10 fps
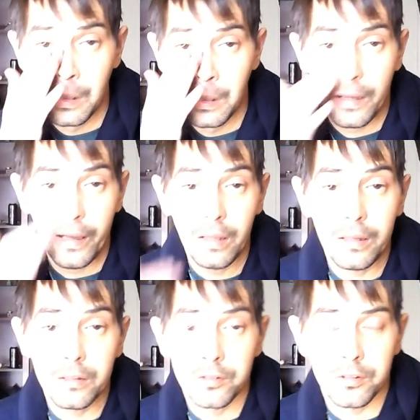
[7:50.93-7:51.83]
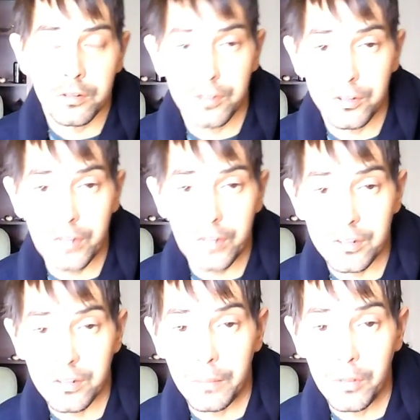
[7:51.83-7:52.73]
aliens, to suggest
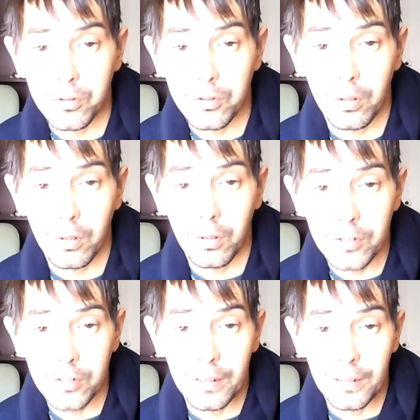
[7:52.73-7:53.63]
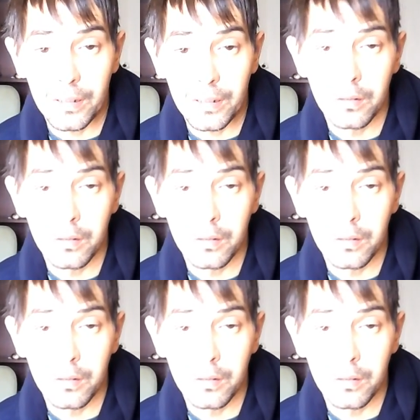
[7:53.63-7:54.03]
a mutual arrangement again.